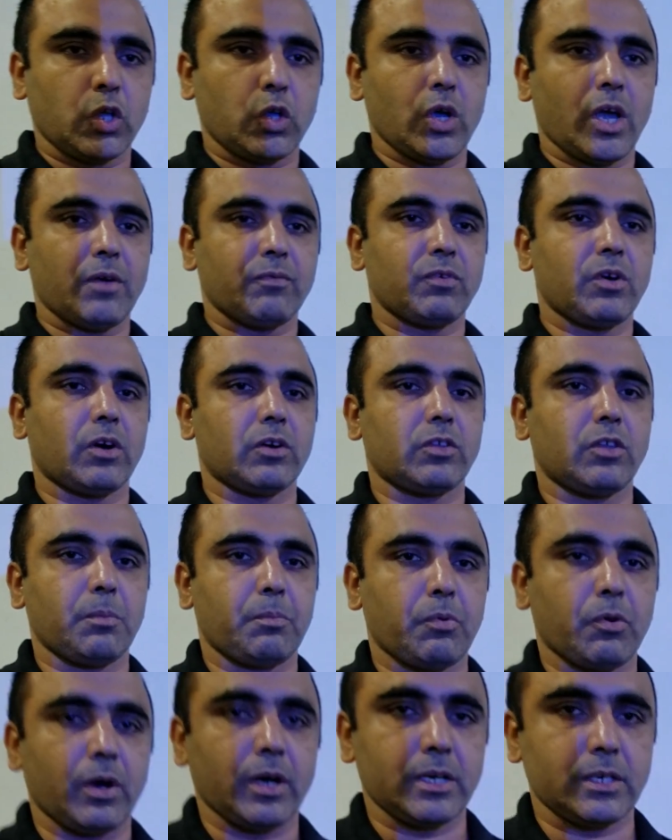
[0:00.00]
you have got the
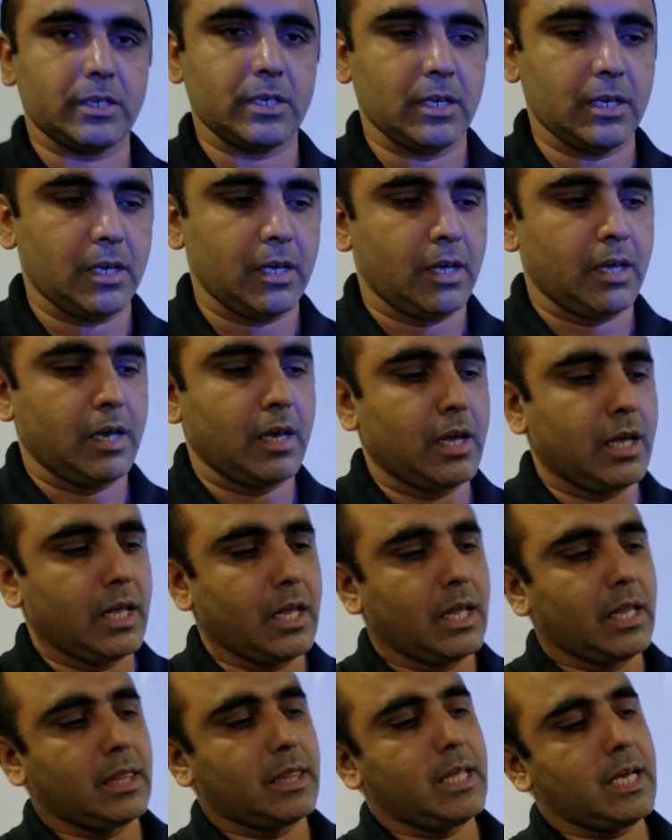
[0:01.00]
point.
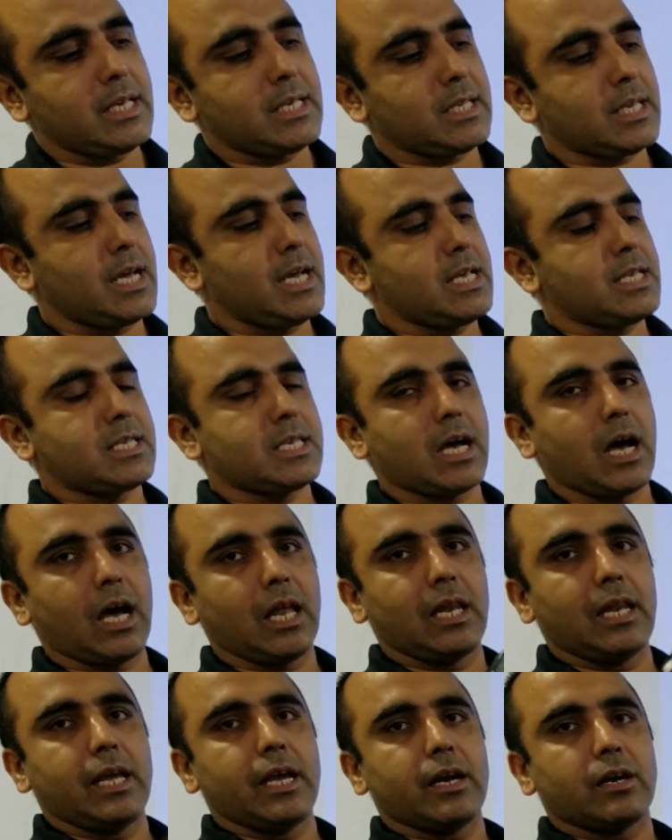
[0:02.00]
This is
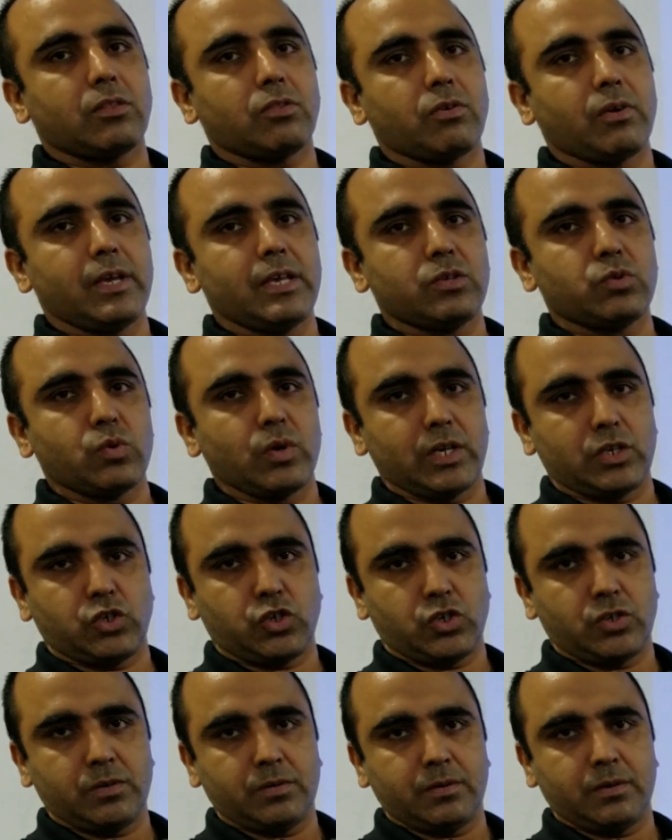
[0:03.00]
a layer 3
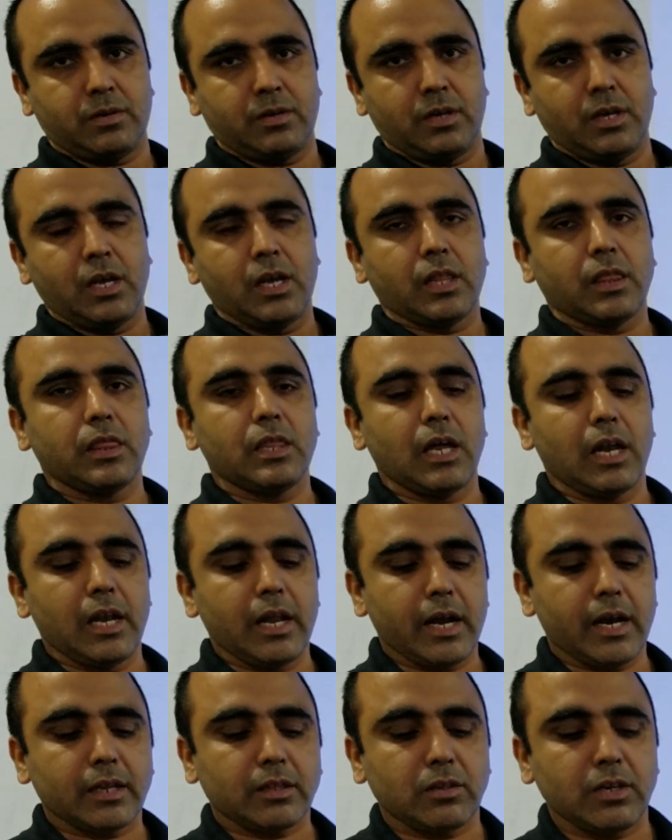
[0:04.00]
switch. The
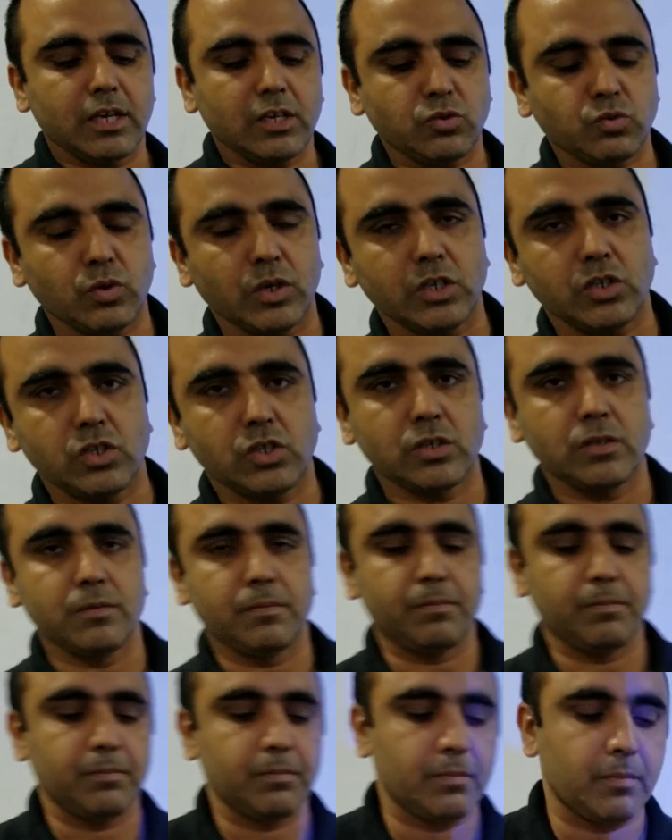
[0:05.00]
layer 3 switch
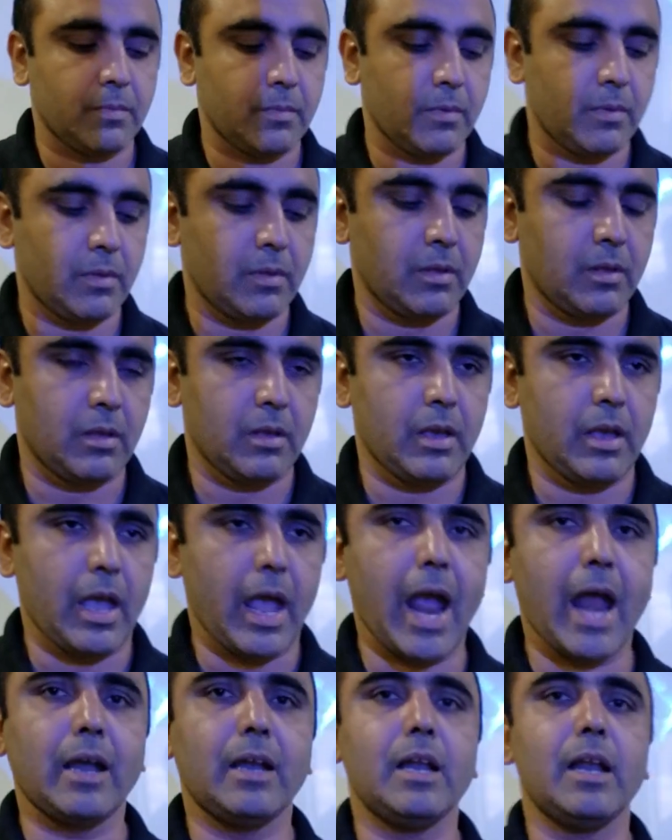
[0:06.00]

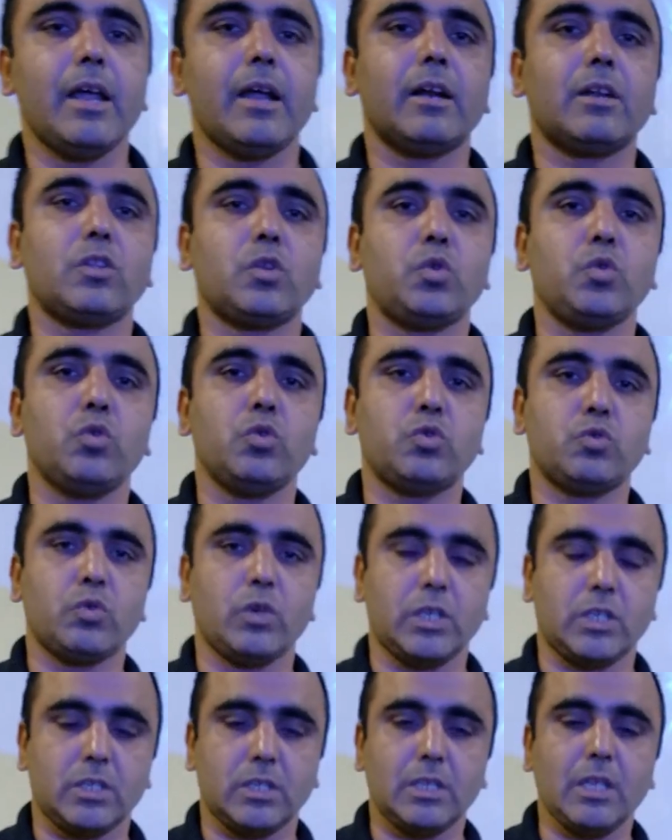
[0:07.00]
and layer 2
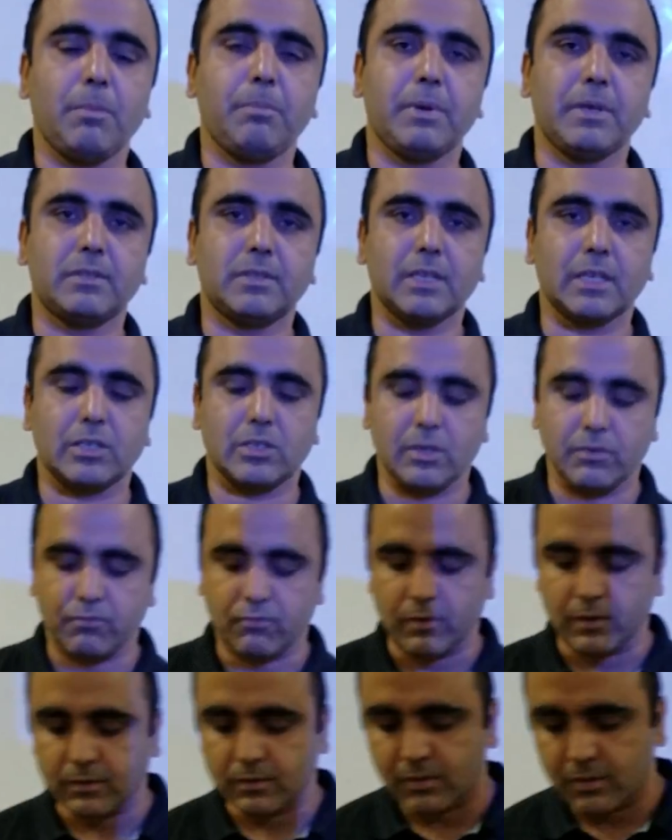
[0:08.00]
switch, the basic
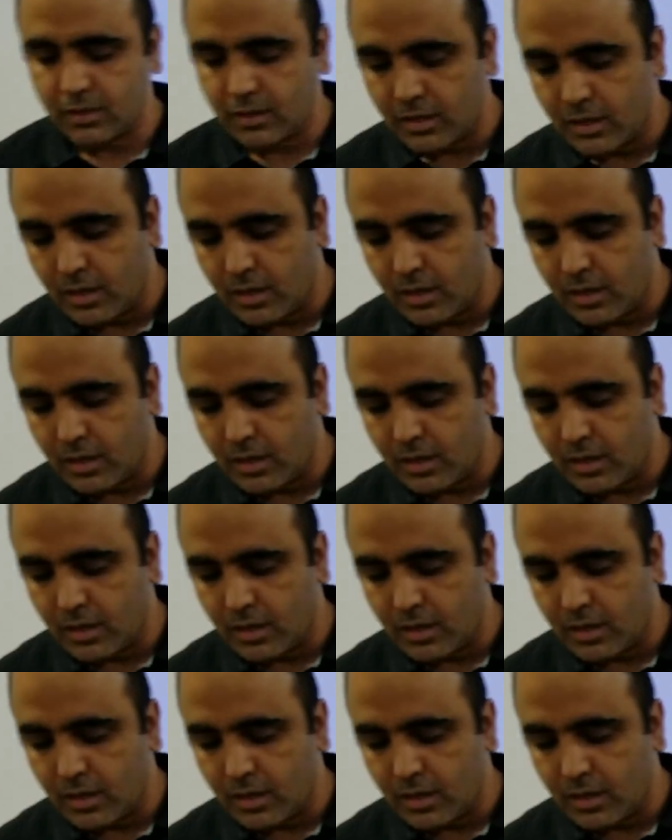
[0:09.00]
difference.